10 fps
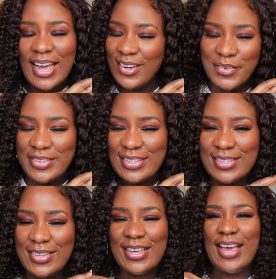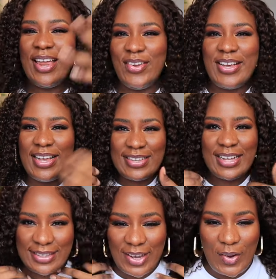I love this, okay? I know you guys
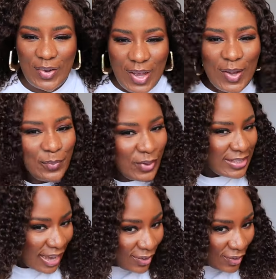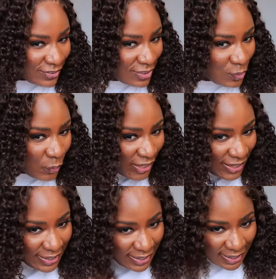can tell, but I love this
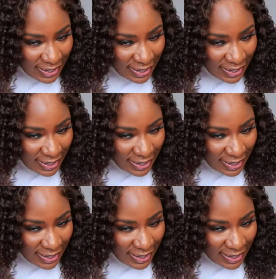wig